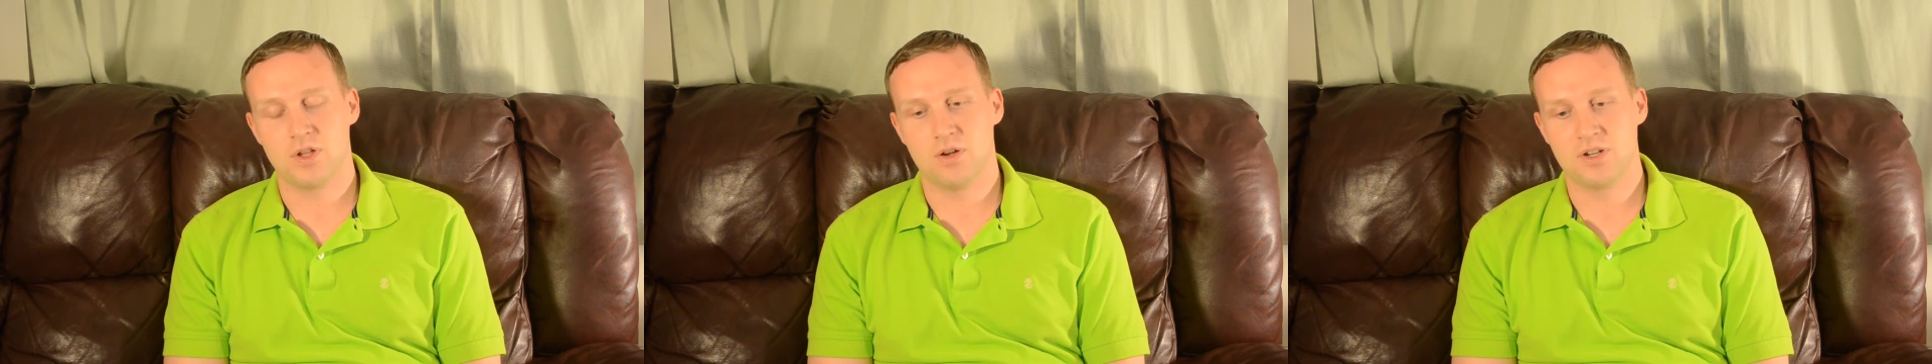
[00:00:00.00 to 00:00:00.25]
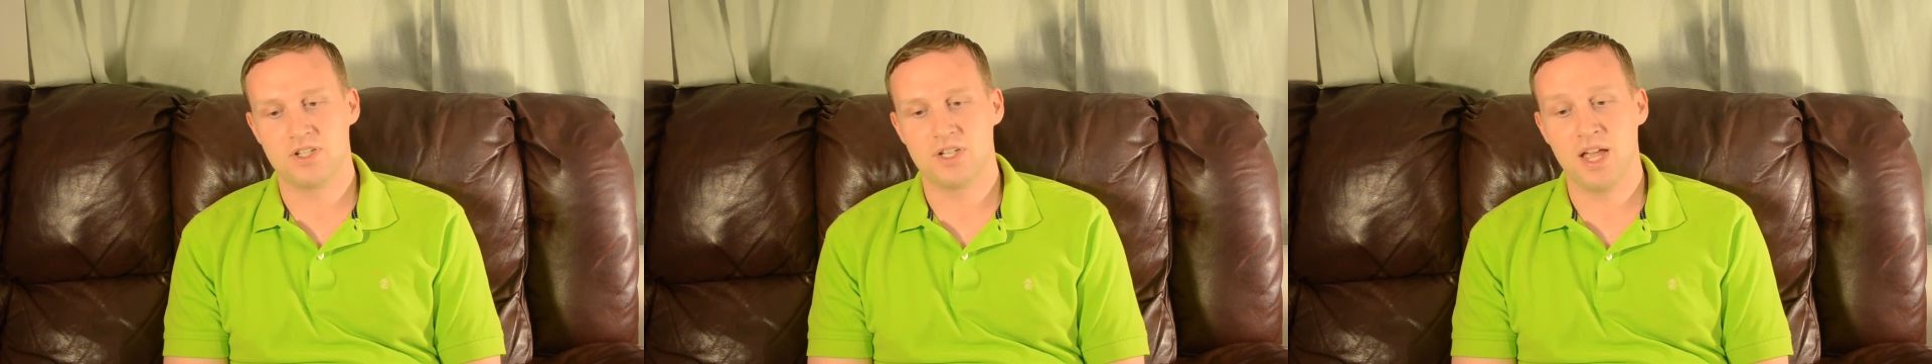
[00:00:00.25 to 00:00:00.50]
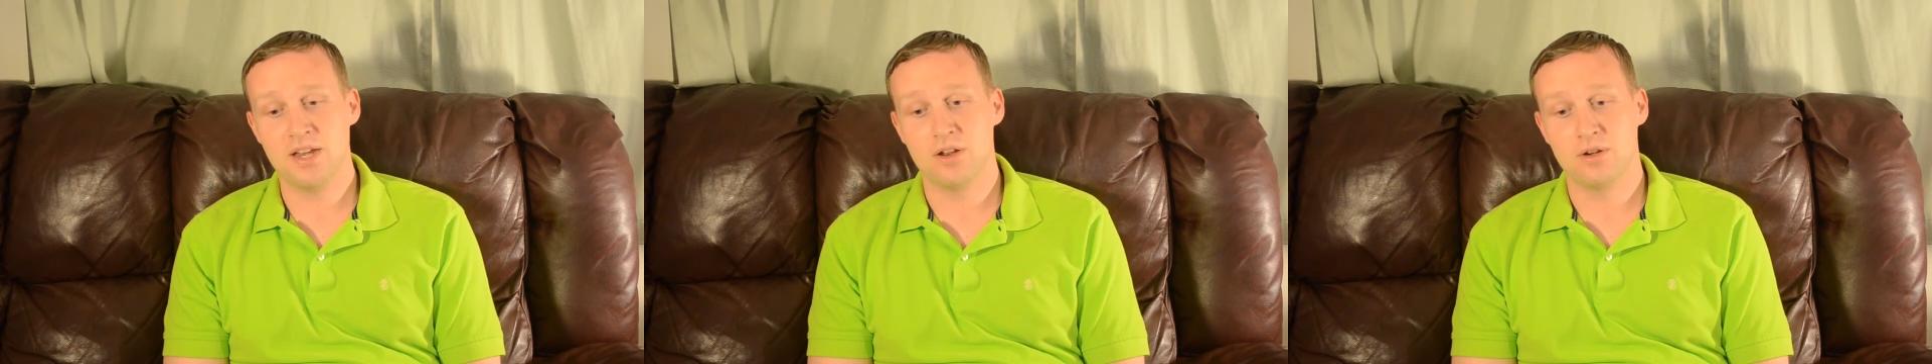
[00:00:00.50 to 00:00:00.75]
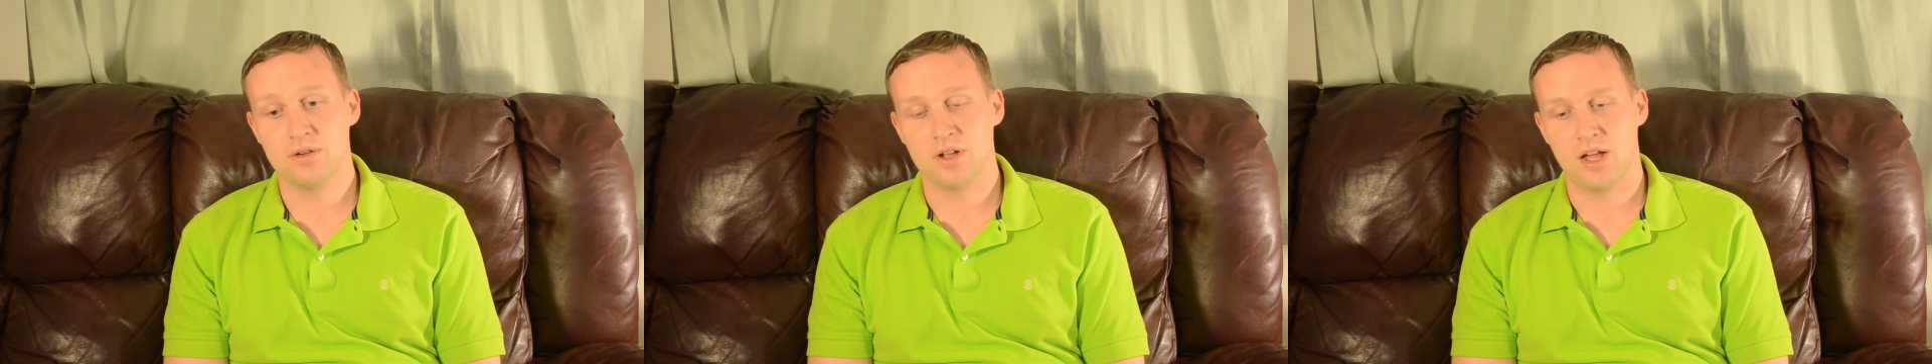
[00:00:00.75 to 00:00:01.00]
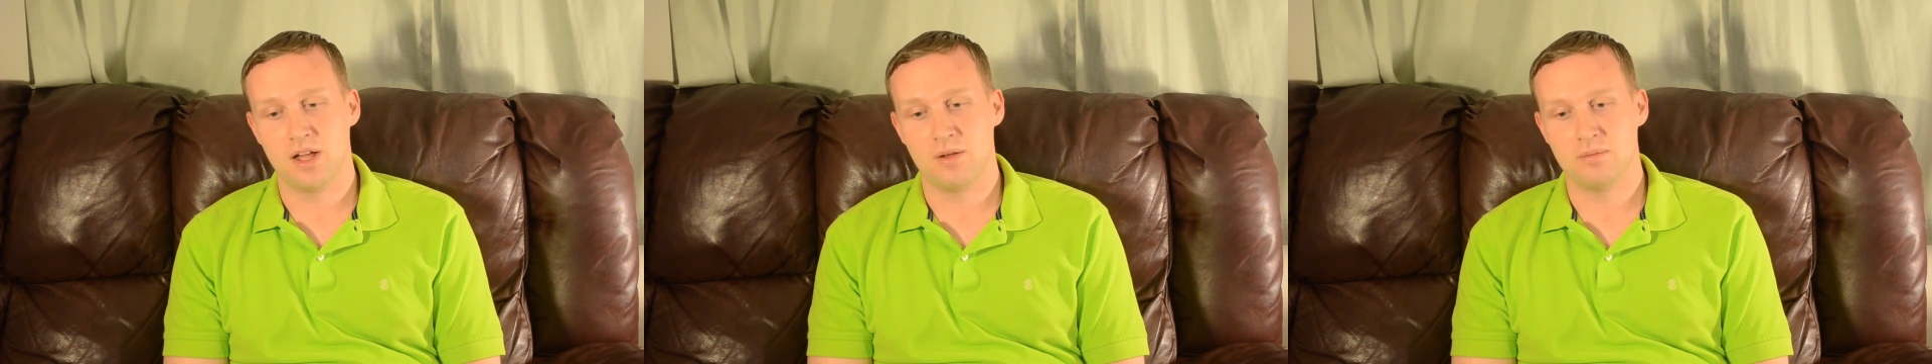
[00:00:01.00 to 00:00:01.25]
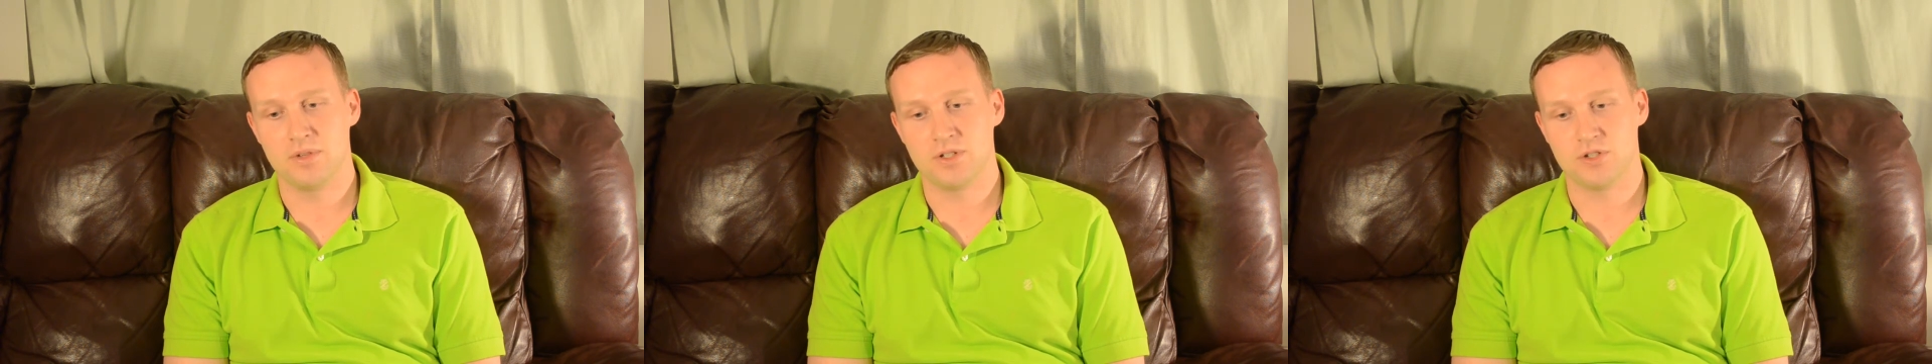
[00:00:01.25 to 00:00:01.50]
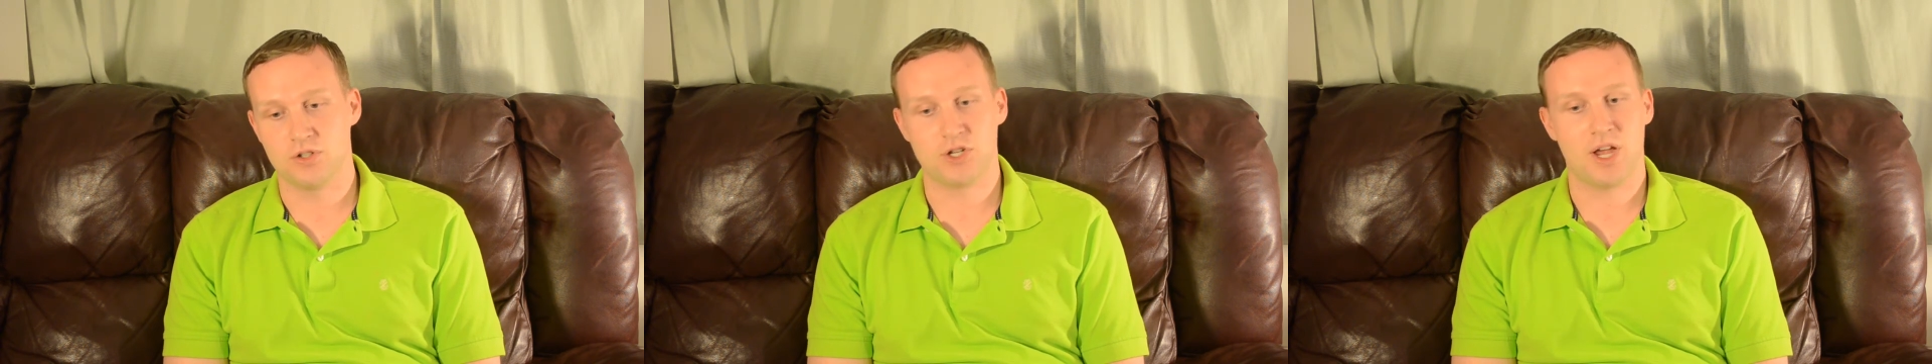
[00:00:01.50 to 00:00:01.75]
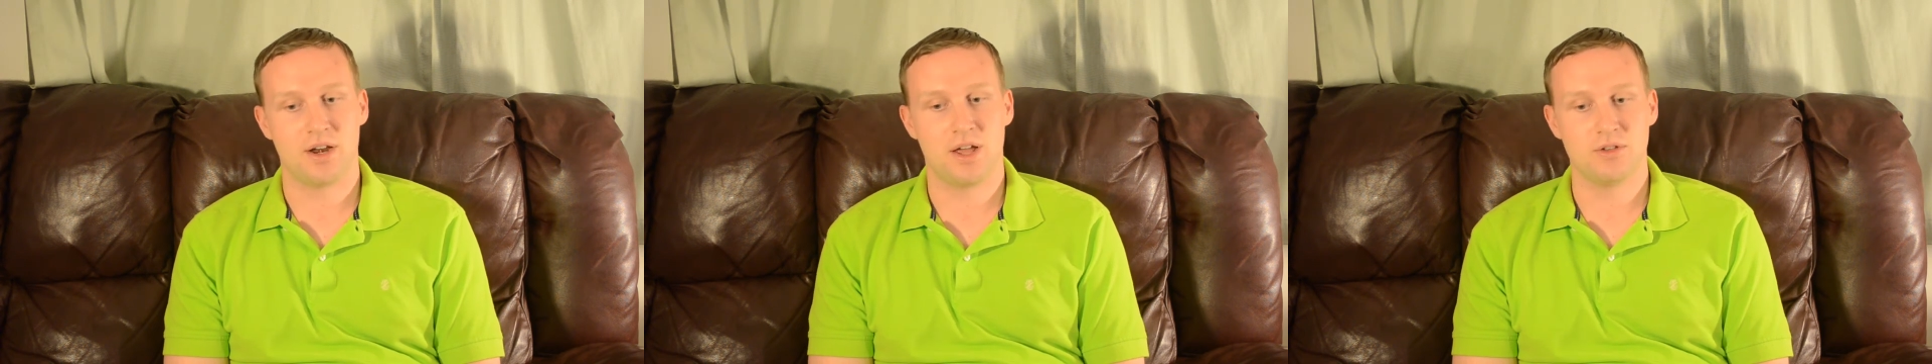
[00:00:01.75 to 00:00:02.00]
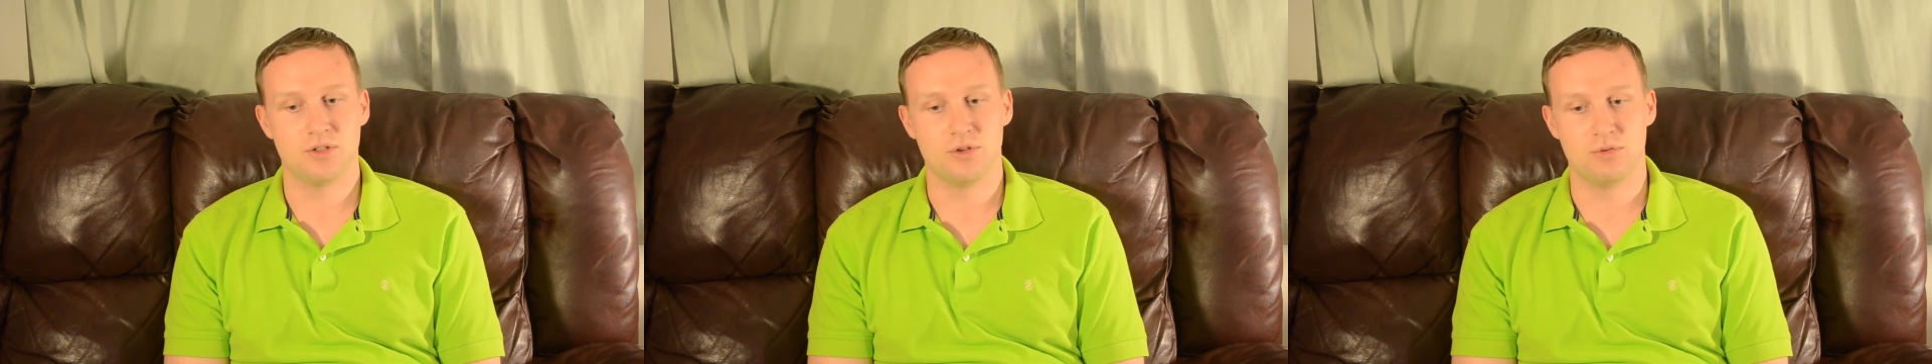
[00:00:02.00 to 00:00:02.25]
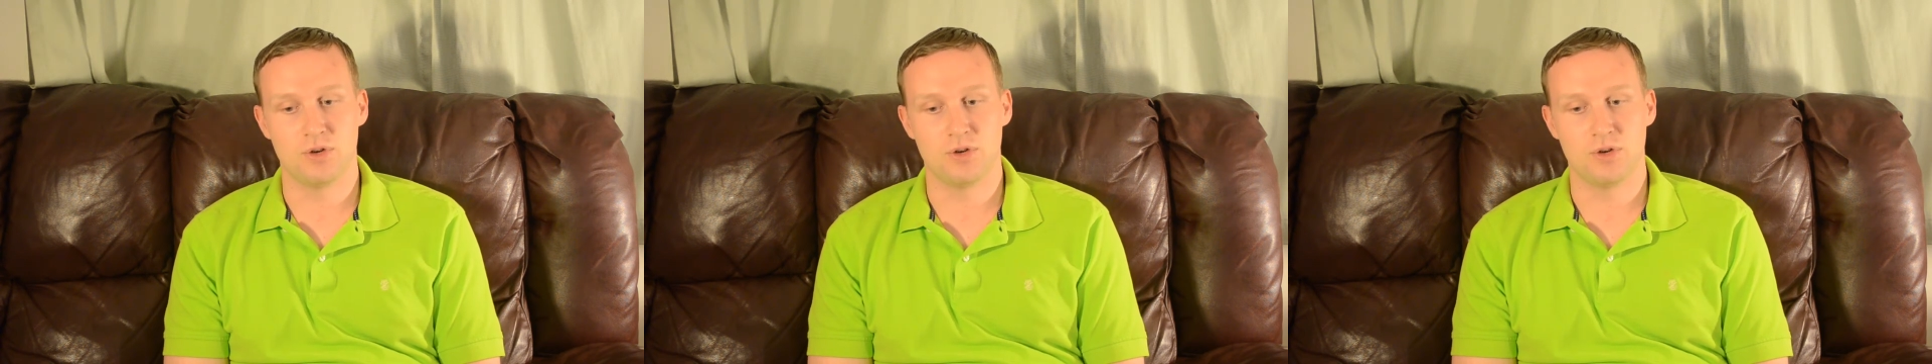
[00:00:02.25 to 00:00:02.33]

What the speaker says: On a side note, this is a shout out to